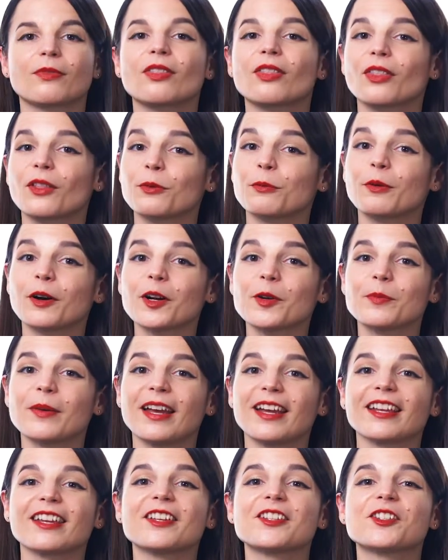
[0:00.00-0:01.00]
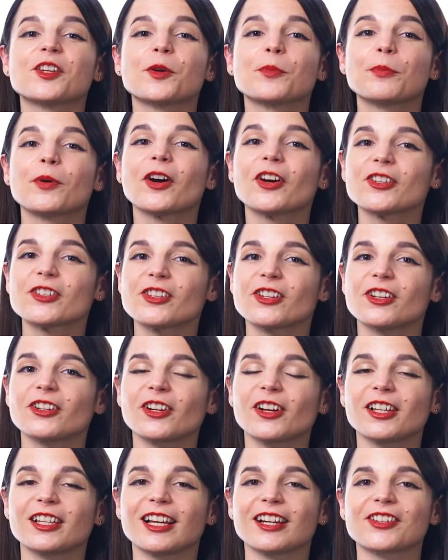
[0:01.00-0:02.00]
The word bank is your personal
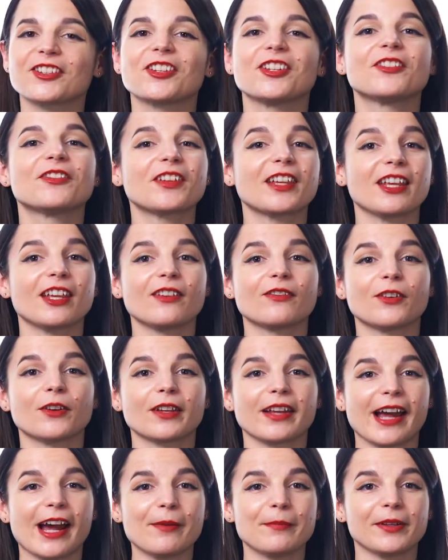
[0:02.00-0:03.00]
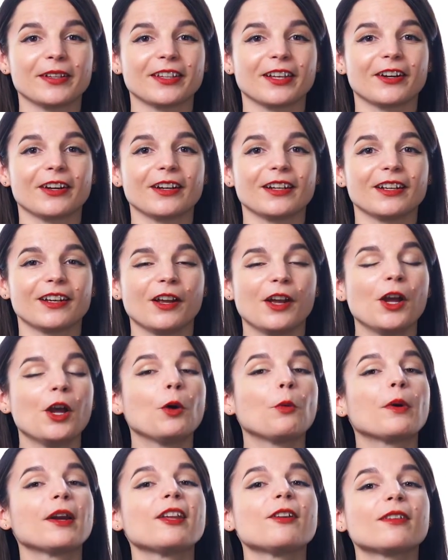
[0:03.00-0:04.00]
collection of key vocabulary,
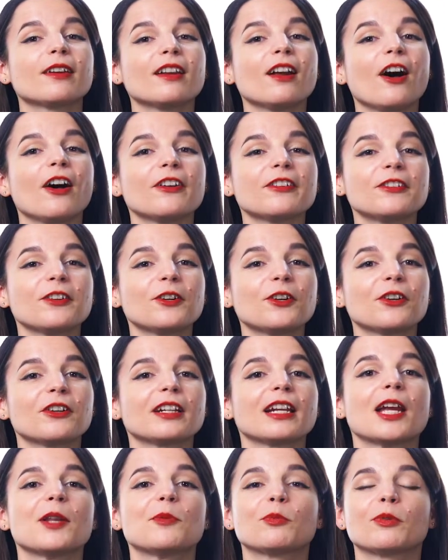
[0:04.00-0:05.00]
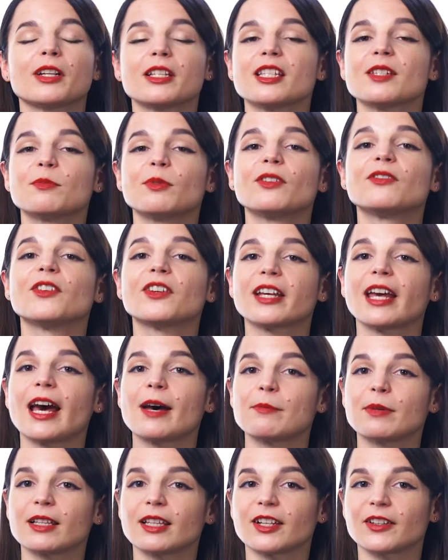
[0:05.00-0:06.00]
where you can also create printable
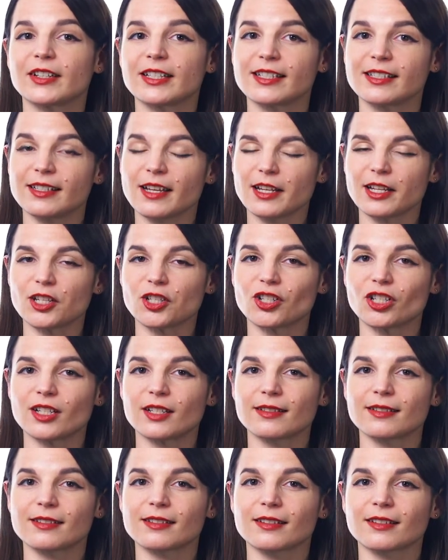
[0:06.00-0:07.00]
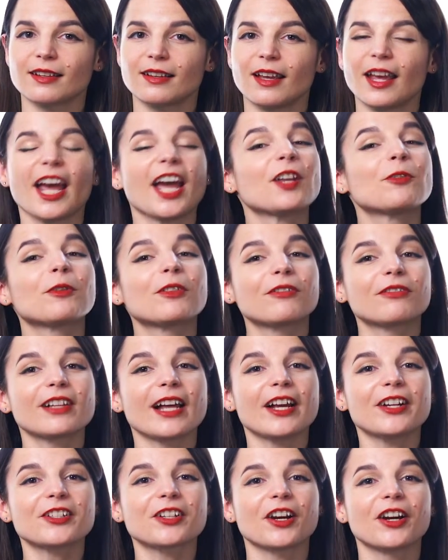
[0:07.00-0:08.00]
vocabulary study sheets. And with
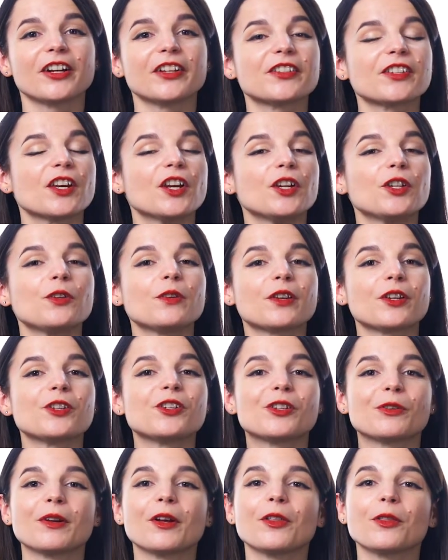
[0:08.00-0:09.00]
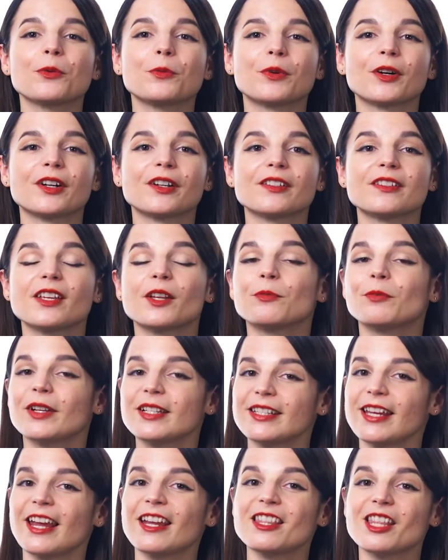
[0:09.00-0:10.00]
flashcards, you can drill the words and
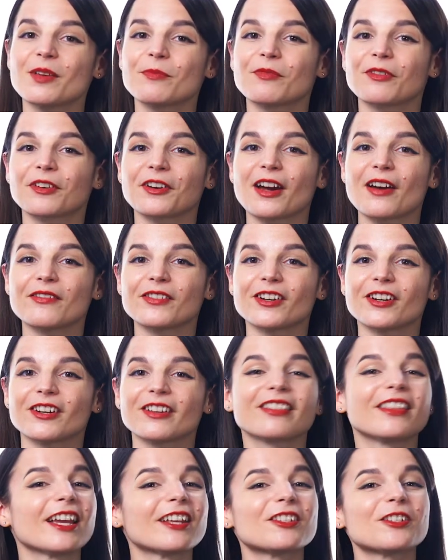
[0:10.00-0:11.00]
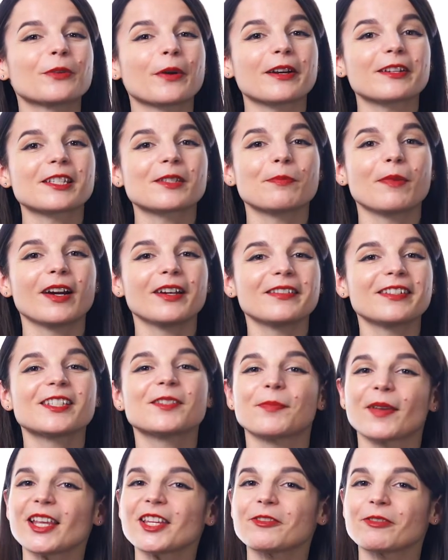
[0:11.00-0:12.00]
retain them forever, thanks to our smart
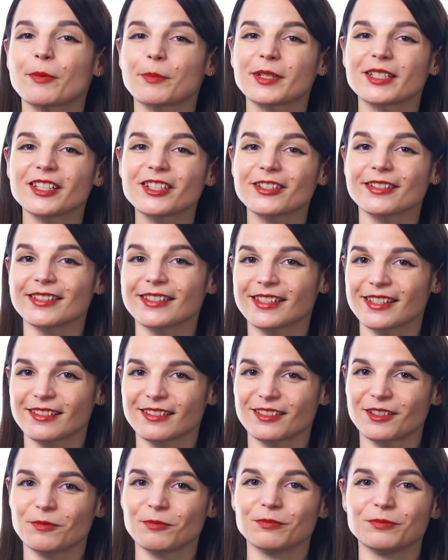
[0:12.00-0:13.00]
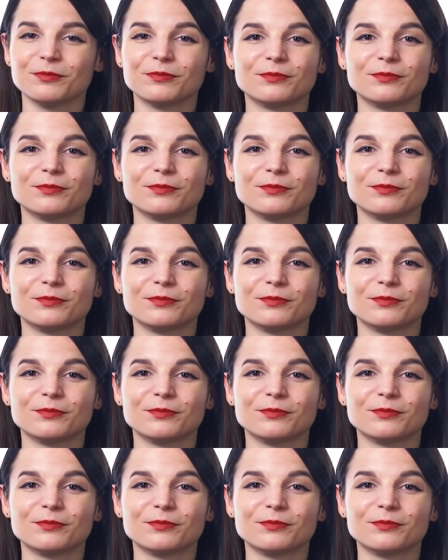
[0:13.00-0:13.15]
spaced repetition system.